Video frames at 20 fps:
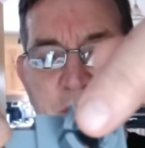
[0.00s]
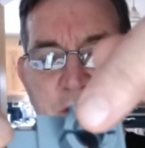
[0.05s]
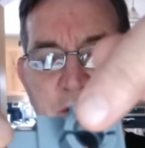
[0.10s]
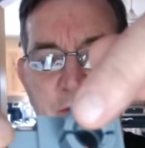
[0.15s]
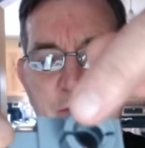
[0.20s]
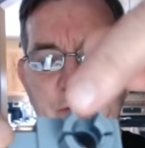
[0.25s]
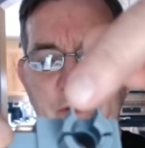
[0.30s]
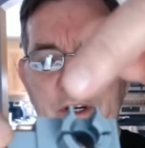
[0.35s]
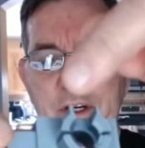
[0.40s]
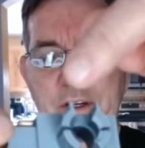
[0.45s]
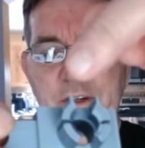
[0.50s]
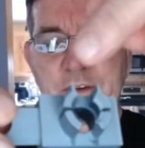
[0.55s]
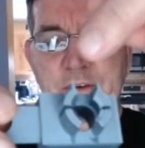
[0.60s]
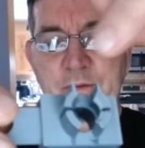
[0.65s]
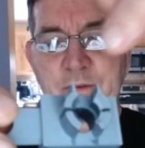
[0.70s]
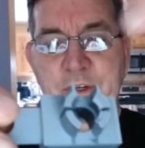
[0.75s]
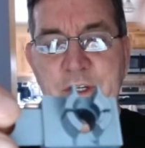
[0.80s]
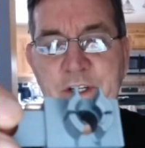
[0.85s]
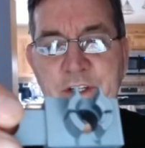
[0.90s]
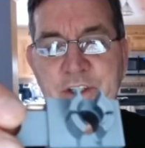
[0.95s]
a raised
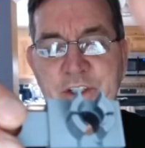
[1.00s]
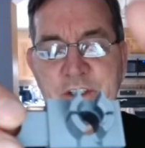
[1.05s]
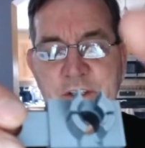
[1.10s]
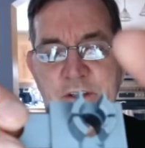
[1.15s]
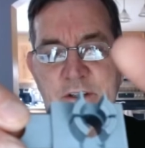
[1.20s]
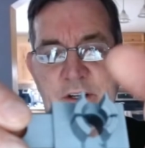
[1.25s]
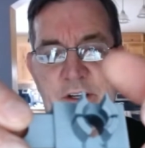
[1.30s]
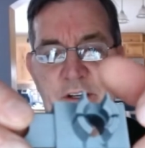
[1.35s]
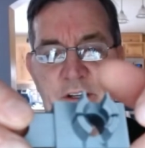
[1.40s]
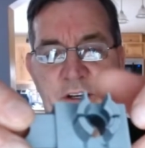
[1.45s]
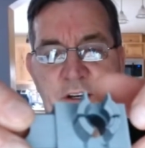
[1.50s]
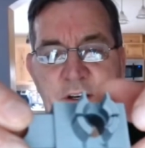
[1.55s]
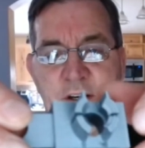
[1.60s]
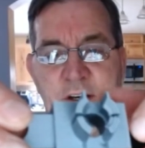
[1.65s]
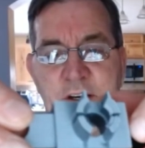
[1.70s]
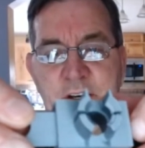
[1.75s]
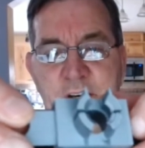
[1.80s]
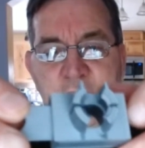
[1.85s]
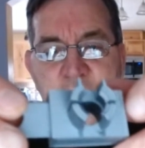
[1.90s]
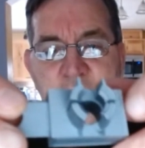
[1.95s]
ridge on it
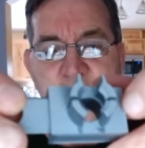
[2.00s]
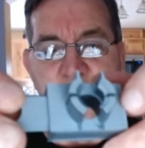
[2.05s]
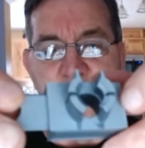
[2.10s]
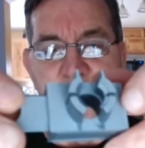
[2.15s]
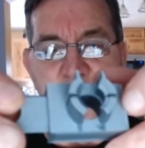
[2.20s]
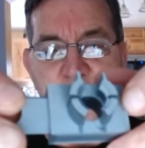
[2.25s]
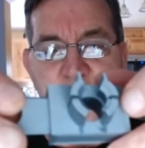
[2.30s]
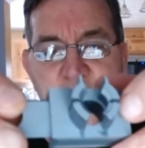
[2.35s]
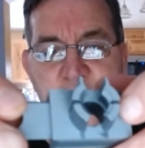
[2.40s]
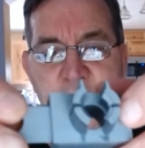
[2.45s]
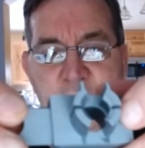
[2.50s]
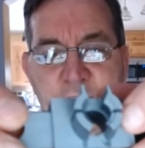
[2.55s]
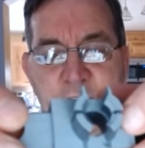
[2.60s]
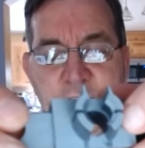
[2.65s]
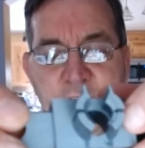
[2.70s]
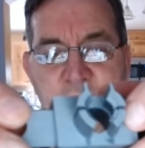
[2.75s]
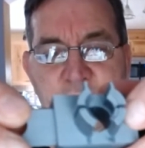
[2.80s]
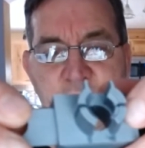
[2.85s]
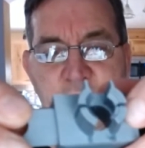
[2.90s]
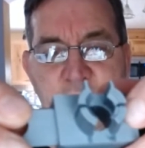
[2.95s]
that
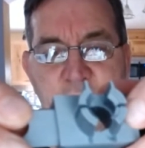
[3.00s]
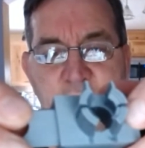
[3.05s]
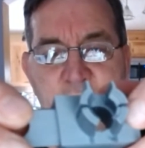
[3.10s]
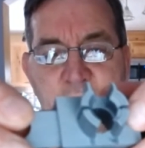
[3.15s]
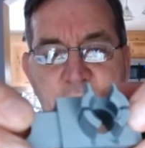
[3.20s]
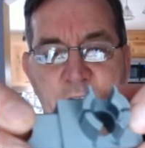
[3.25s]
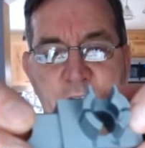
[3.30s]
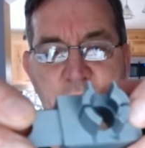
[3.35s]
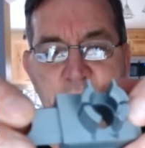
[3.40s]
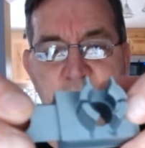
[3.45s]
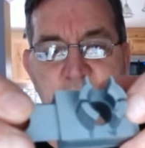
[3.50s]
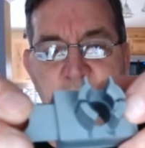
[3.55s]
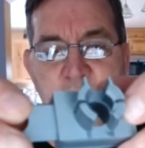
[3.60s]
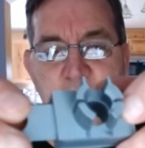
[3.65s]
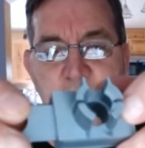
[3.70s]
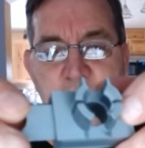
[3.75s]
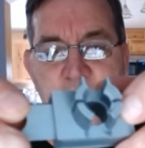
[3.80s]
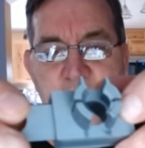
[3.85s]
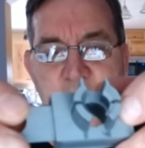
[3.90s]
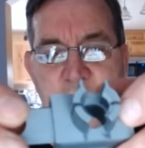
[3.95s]
fits in the groove on the
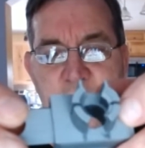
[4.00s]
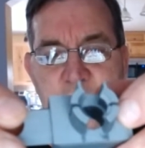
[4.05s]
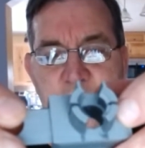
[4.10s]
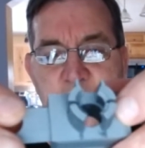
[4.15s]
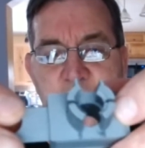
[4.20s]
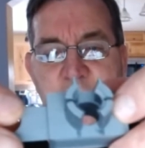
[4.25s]
pixels.